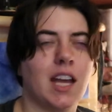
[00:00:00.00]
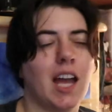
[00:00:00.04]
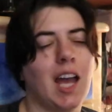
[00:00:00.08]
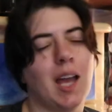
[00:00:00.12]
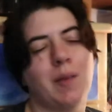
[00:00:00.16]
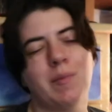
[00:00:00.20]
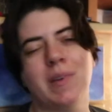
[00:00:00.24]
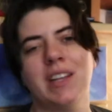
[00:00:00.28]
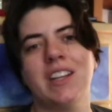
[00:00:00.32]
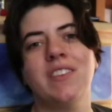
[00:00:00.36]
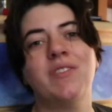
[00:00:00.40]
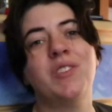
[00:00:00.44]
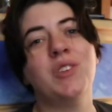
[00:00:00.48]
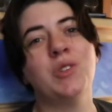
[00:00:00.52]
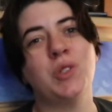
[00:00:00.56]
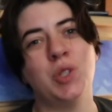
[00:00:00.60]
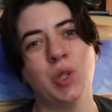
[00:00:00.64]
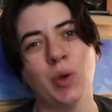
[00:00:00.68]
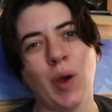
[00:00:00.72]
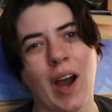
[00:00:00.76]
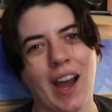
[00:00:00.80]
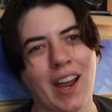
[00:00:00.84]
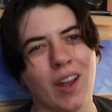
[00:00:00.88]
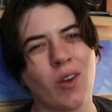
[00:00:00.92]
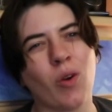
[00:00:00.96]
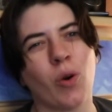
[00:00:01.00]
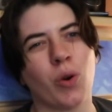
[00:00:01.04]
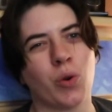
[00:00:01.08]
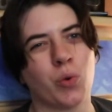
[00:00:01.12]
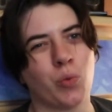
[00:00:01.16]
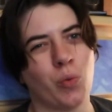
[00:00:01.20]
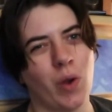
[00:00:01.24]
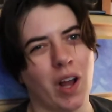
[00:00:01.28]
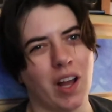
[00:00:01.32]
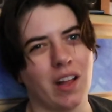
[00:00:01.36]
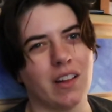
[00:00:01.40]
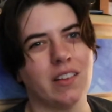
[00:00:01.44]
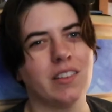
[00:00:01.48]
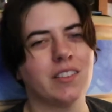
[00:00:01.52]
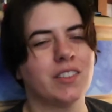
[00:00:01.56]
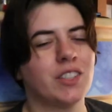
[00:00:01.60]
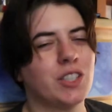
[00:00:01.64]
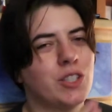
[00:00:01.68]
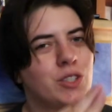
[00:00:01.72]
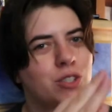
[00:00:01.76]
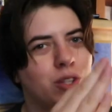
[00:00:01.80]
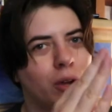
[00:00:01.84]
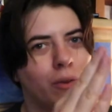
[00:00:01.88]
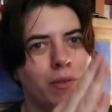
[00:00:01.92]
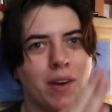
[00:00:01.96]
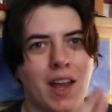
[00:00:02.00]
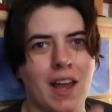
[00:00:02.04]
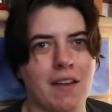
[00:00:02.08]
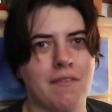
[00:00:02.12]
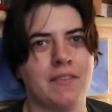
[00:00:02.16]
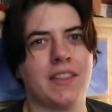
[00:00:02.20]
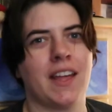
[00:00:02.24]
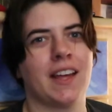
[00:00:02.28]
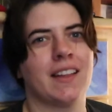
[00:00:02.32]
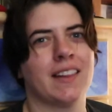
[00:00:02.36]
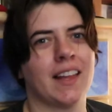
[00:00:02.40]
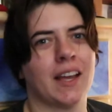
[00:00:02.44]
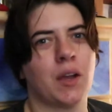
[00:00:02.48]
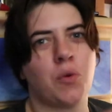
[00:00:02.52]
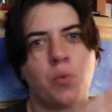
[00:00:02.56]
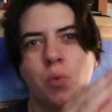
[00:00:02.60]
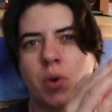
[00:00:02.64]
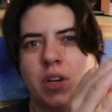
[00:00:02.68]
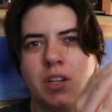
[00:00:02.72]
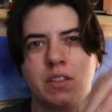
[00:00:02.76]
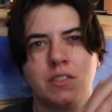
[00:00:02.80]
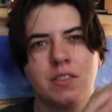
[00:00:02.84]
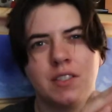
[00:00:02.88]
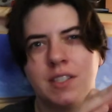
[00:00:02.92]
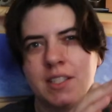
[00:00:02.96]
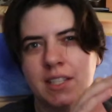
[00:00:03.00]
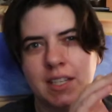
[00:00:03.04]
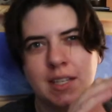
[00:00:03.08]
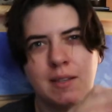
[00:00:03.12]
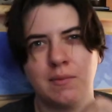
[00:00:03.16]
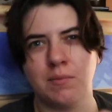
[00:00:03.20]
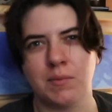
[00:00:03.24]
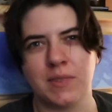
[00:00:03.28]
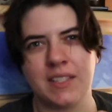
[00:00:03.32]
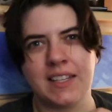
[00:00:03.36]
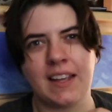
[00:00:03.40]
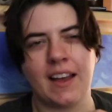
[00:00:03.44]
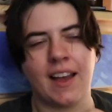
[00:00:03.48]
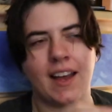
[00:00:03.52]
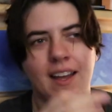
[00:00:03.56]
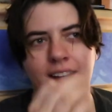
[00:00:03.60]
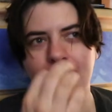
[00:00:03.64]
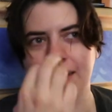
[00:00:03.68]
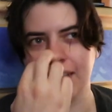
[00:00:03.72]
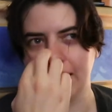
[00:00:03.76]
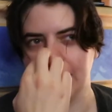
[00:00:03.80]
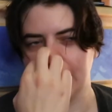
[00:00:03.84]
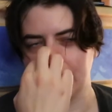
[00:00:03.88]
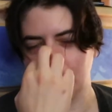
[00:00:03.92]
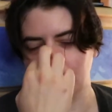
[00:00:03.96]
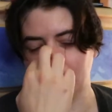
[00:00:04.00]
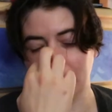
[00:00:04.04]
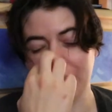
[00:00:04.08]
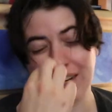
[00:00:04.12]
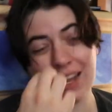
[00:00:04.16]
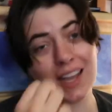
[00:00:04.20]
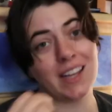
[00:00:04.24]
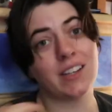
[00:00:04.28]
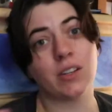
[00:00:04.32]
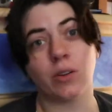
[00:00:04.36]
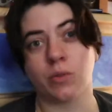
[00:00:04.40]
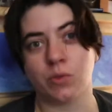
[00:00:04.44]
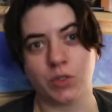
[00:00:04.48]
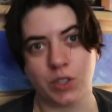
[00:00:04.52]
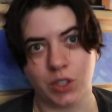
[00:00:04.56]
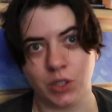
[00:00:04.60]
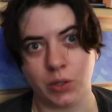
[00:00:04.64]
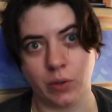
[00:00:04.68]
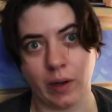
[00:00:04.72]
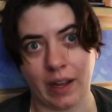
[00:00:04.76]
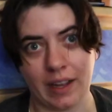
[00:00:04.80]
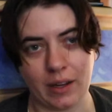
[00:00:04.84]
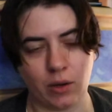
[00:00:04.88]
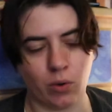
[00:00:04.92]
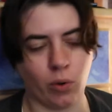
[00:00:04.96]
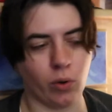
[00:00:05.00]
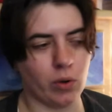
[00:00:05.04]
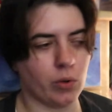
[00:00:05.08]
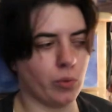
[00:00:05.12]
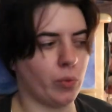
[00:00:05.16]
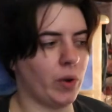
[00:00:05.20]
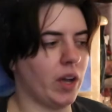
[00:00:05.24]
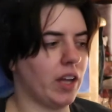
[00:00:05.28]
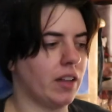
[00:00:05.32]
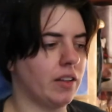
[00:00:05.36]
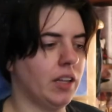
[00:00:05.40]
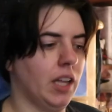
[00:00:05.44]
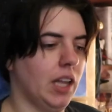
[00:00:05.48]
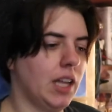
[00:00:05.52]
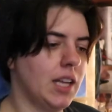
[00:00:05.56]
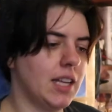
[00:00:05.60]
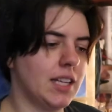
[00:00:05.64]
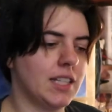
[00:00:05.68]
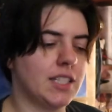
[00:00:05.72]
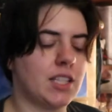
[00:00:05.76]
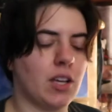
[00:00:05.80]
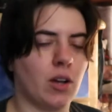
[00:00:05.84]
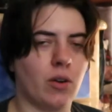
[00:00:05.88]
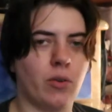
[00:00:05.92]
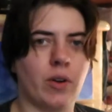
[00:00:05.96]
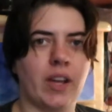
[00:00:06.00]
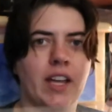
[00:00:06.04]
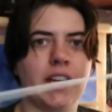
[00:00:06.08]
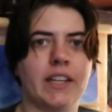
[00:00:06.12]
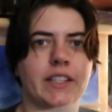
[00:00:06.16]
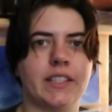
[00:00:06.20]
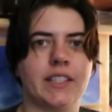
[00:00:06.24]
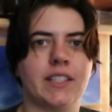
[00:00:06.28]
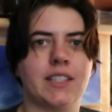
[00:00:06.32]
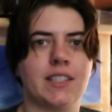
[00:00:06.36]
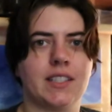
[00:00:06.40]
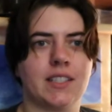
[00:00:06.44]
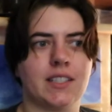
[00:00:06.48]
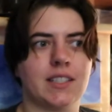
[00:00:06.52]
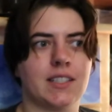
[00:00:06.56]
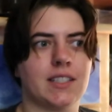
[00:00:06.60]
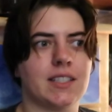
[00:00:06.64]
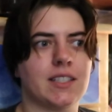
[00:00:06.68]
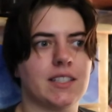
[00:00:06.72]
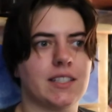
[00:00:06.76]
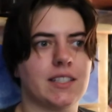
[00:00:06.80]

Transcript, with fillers: I mean, if you do I-cord well, you don't have that like weird seam side, but I don't do I-cord well. So it's,